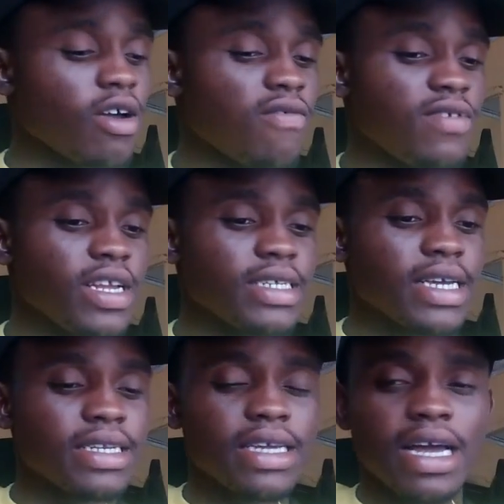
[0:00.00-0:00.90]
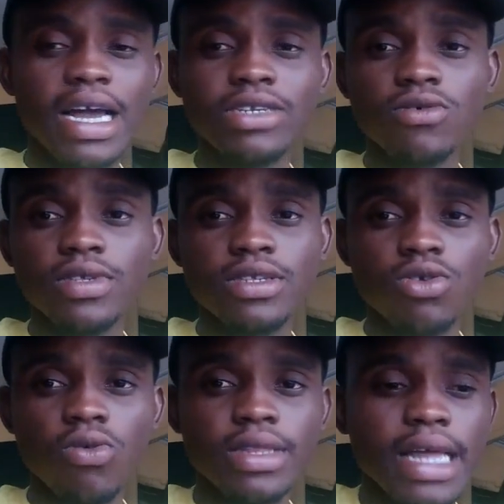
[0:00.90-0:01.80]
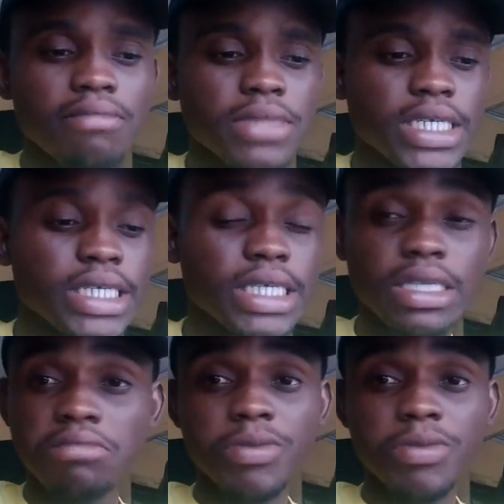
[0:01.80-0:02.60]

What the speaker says: of late, and I don't know what that means.